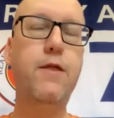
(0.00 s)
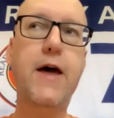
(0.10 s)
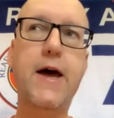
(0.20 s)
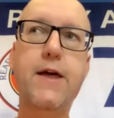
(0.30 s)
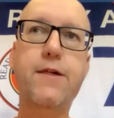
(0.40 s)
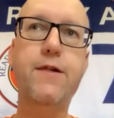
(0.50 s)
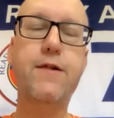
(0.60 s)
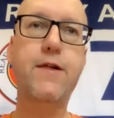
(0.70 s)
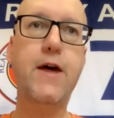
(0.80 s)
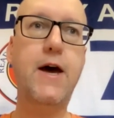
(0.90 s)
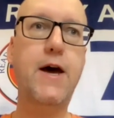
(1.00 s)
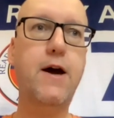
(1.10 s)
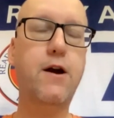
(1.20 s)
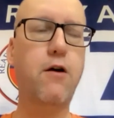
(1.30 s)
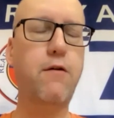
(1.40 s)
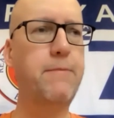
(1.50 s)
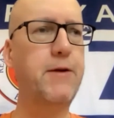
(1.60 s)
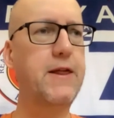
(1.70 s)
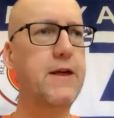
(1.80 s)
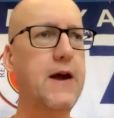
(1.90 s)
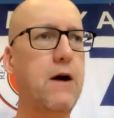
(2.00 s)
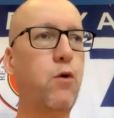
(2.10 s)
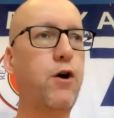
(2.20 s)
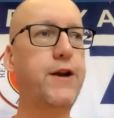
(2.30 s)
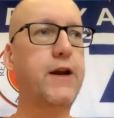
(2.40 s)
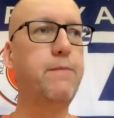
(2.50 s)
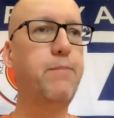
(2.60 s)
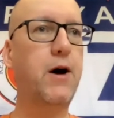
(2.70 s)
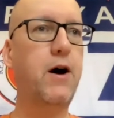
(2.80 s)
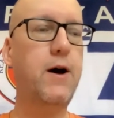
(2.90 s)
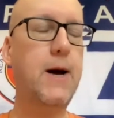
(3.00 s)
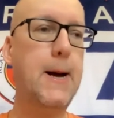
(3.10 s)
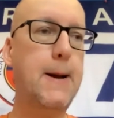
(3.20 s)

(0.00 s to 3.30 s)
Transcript: there's I can't remember the exact wording, but